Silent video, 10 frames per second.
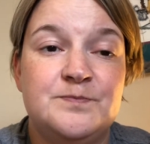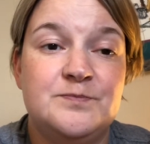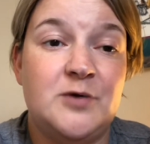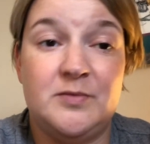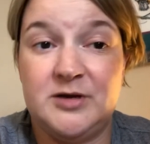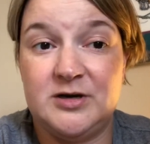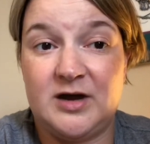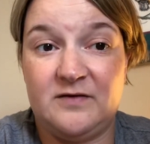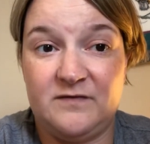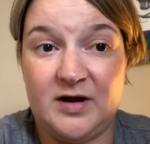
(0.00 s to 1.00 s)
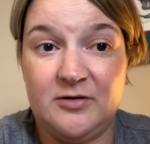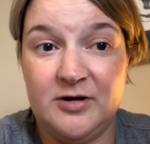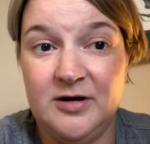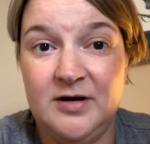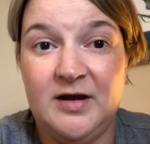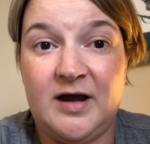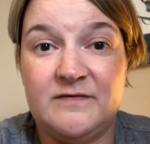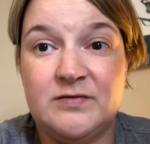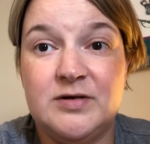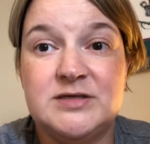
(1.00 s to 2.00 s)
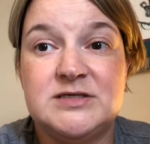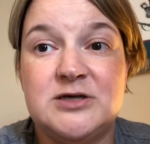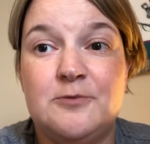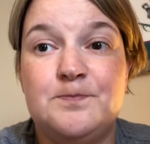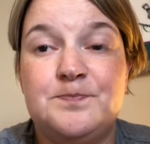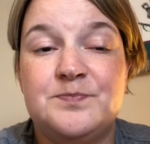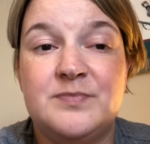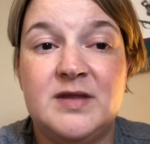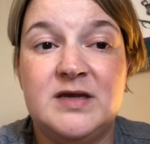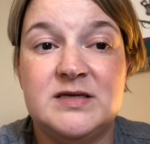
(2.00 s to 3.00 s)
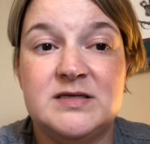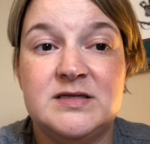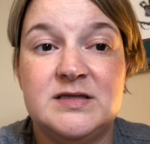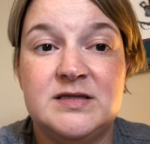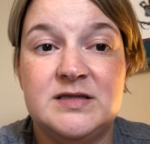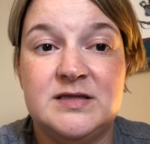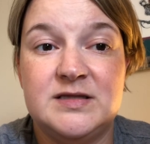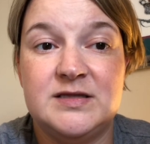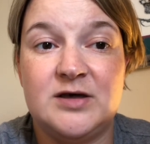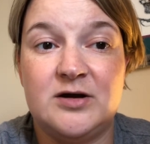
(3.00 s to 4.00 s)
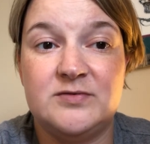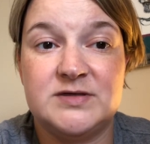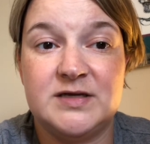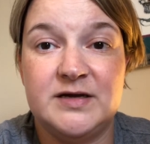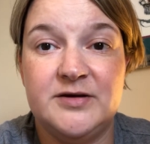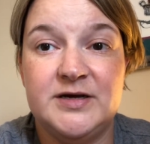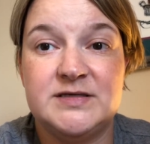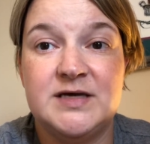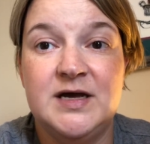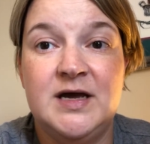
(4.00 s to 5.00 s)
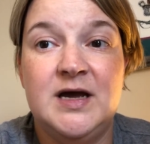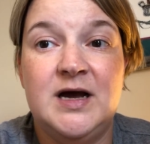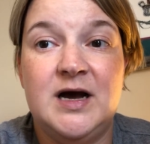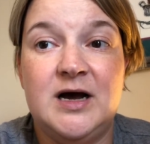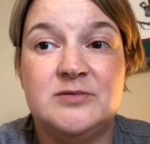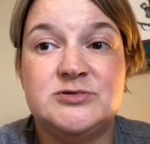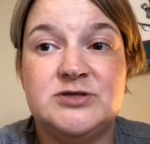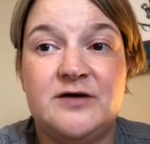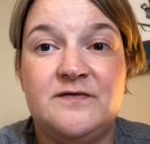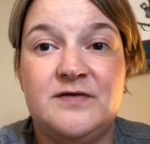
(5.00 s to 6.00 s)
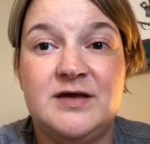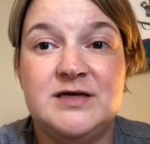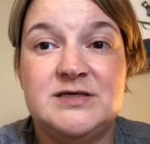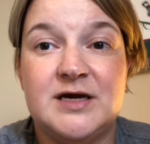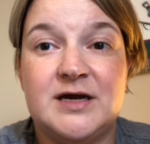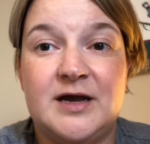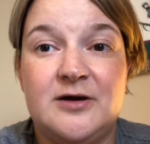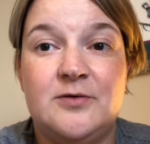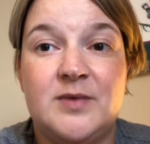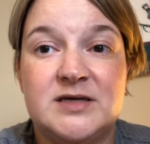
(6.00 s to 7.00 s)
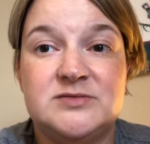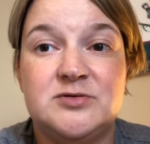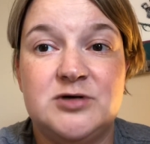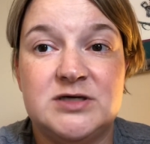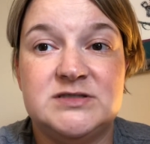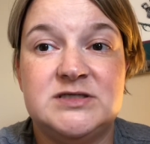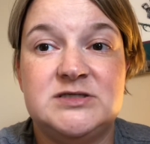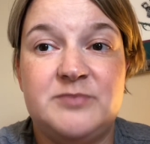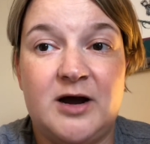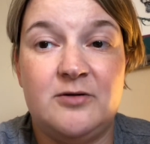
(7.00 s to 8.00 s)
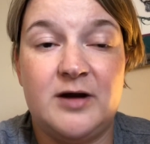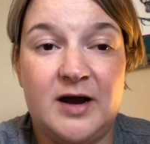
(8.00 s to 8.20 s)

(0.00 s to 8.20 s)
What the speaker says: probably a good half an hour afterwards. So he just thought it was hilarious. So definitely check out Maximum Cross Stitch Power